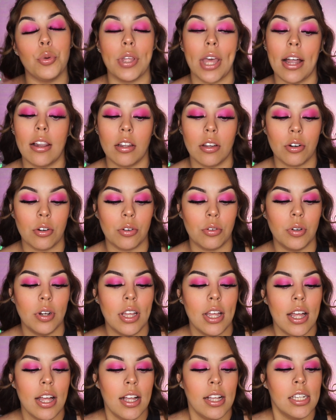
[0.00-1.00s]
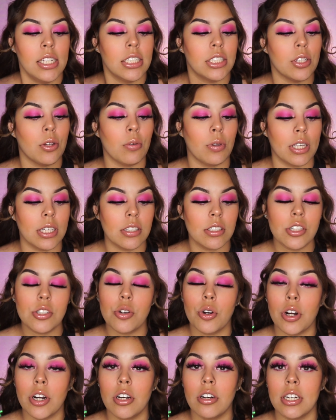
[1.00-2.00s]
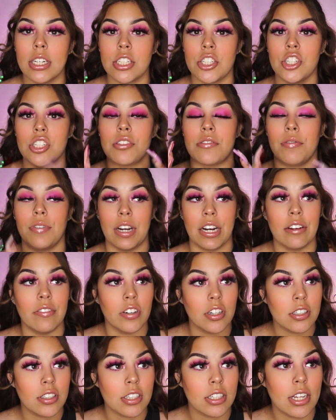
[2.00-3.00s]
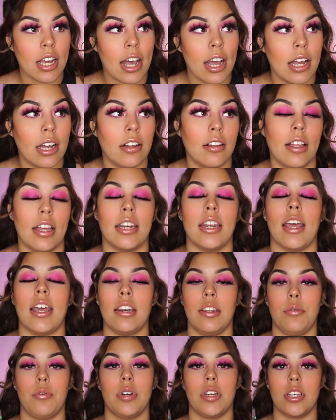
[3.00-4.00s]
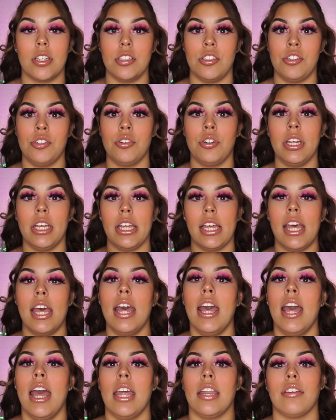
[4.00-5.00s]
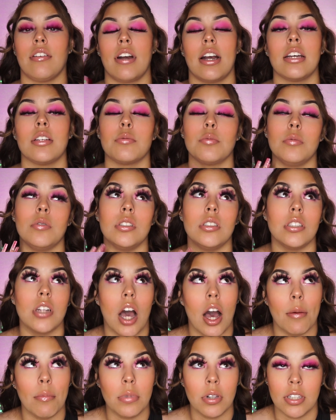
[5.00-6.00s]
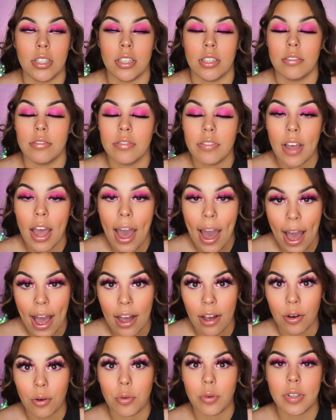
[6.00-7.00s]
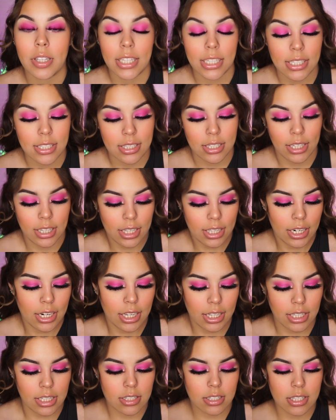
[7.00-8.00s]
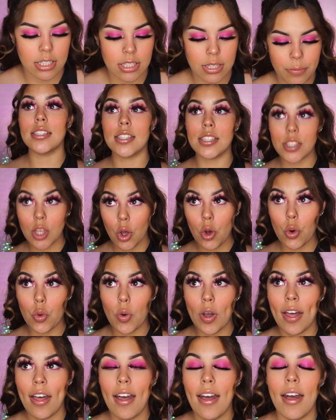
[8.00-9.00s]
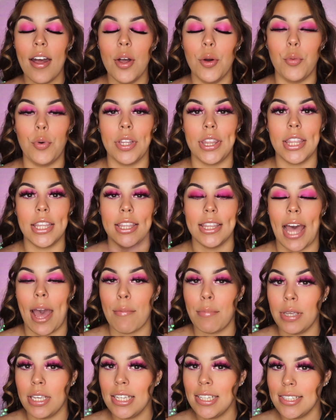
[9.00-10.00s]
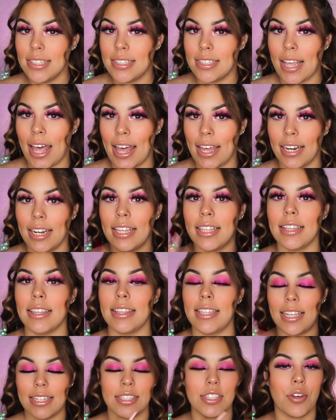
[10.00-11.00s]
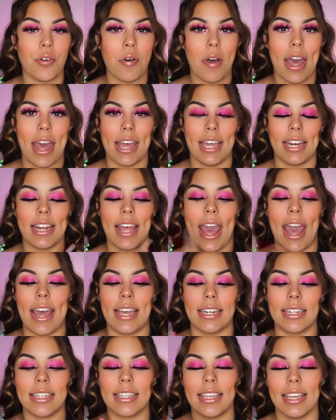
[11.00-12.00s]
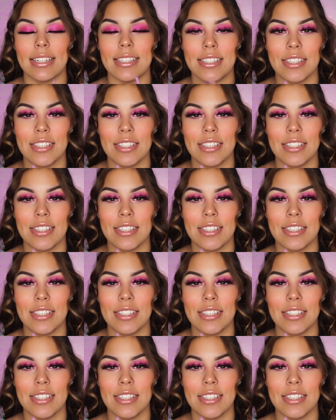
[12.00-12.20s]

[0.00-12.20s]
yellow. So this tutorial is just very versatile and anyone can do it. And you guys will not believe how easy it is. So with that being said, let's go ahead and get